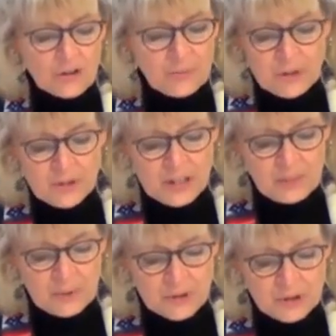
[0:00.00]
music
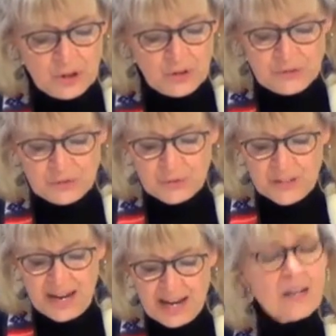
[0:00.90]
preserves through
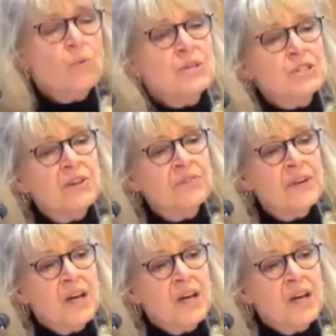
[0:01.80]
the anguish of,